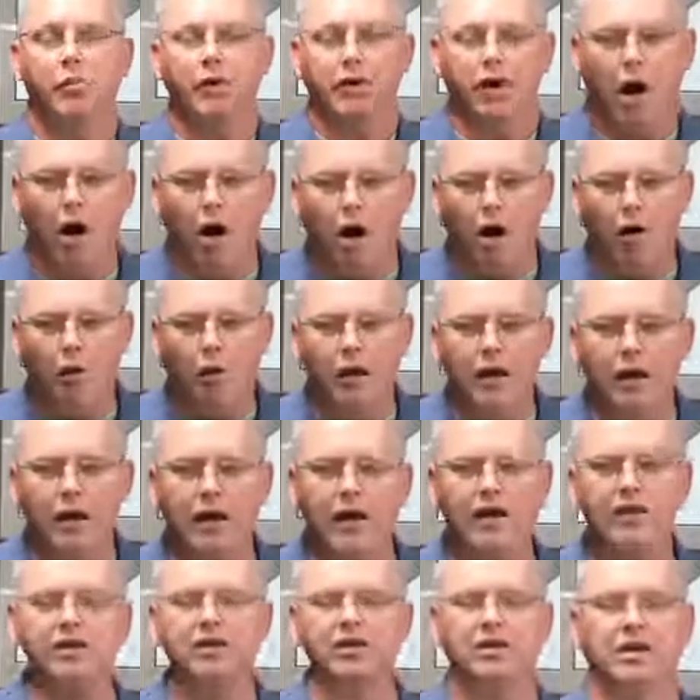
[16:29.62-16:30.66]
But are we
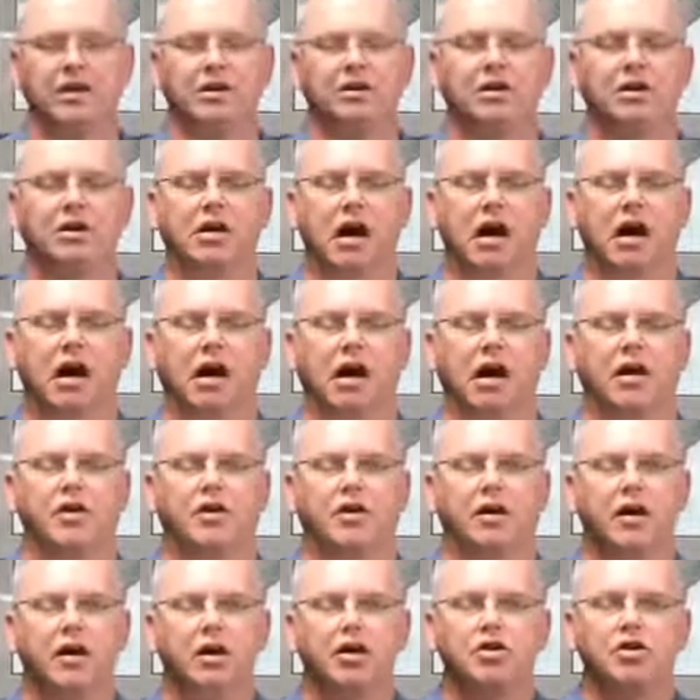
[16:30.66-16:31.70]
listening to God?
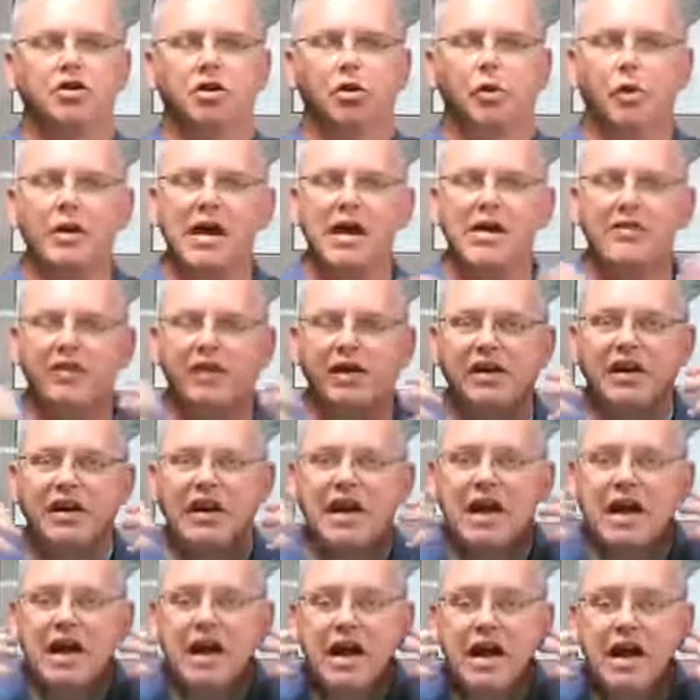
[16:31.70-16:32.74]
Do we
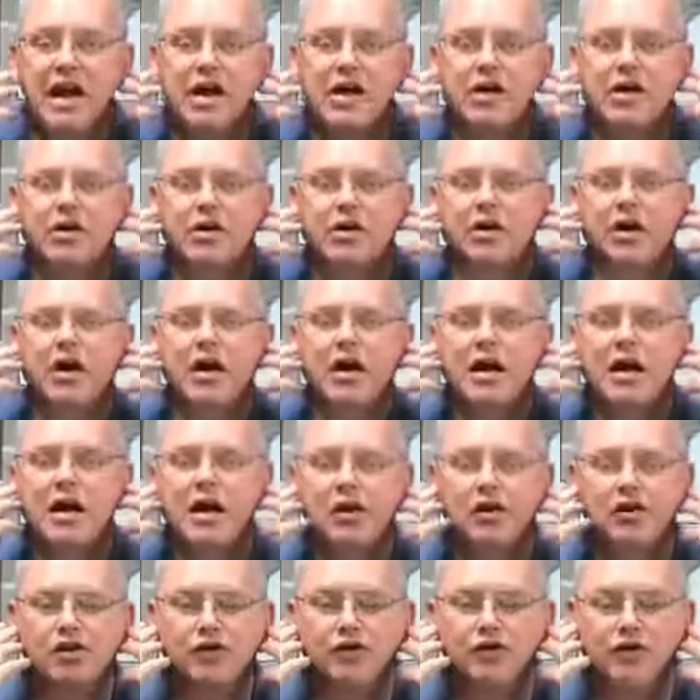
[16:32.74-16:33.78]
even hear
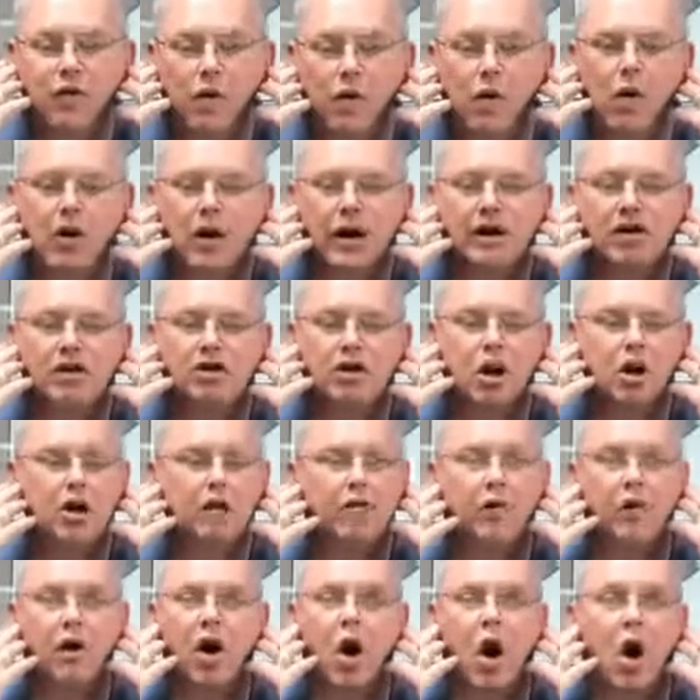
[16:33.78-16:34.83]
His voice
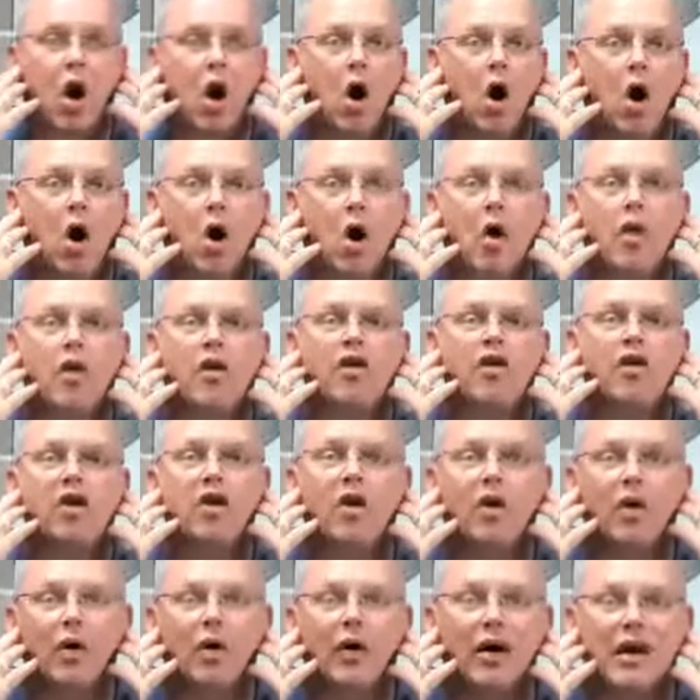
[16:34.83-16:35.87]
over all the
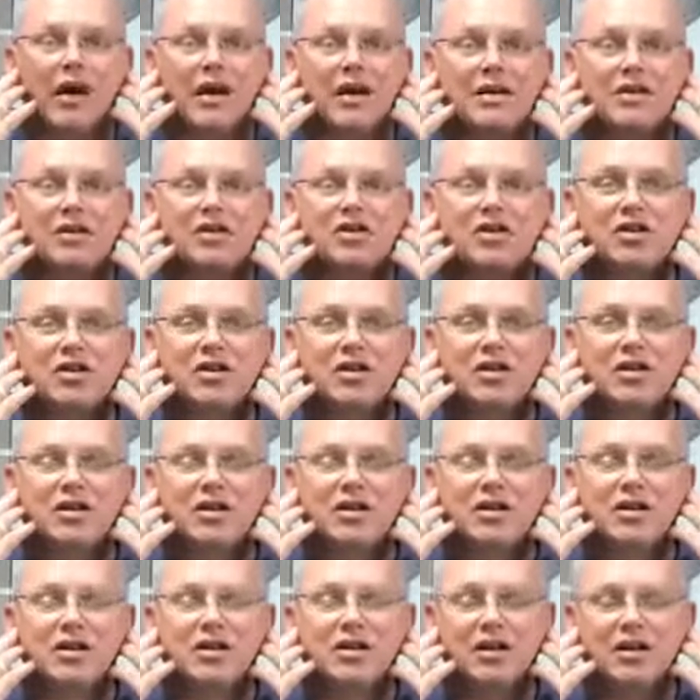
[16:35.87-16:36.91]
noise
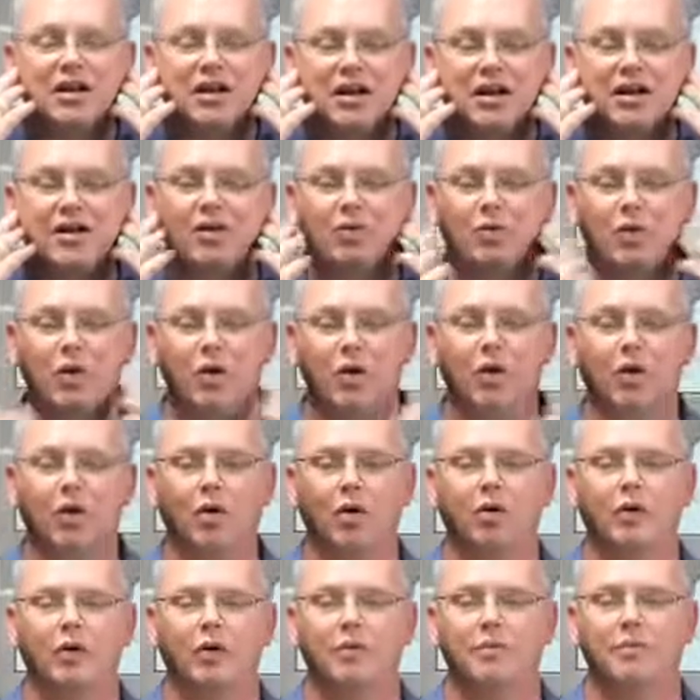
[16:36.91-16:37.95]
in the
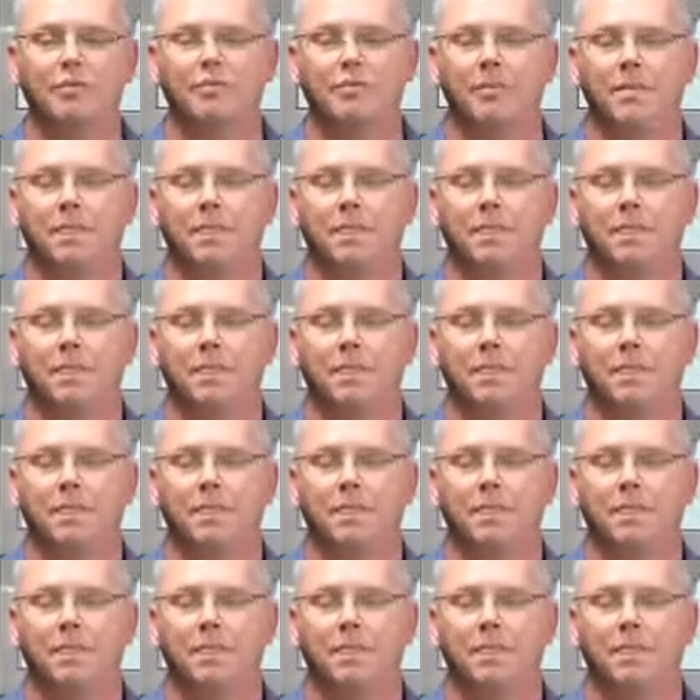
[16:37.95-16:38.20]
world?